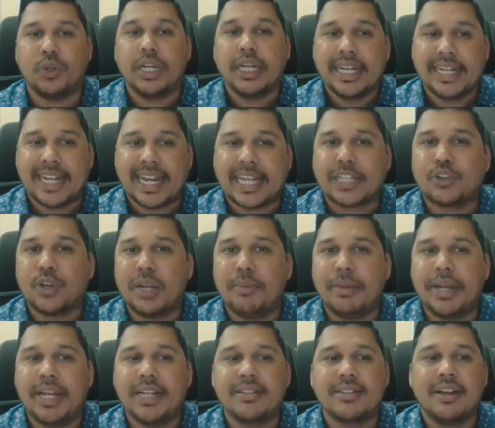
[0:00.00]
It actually
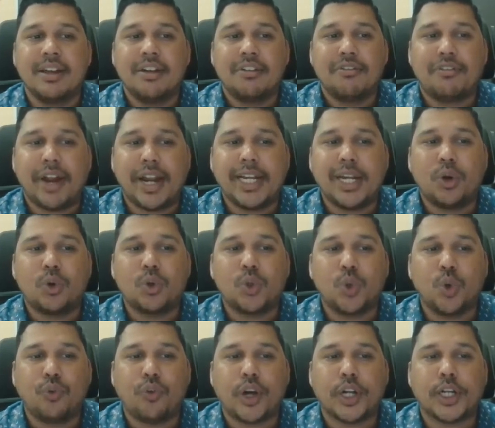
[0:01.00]
means find out
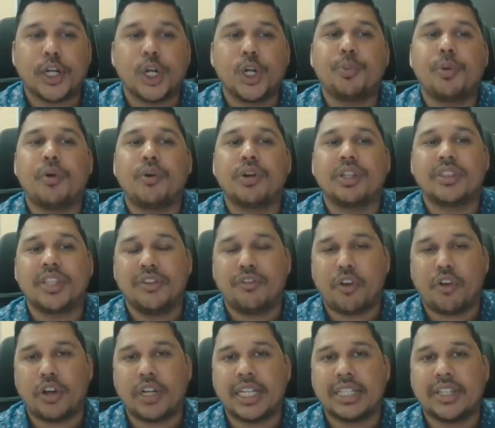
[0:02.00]
242 power
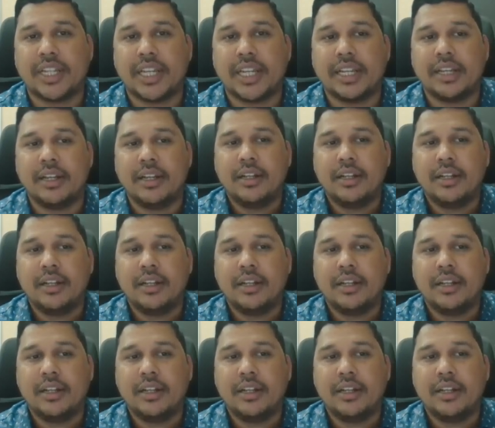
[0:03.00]
343,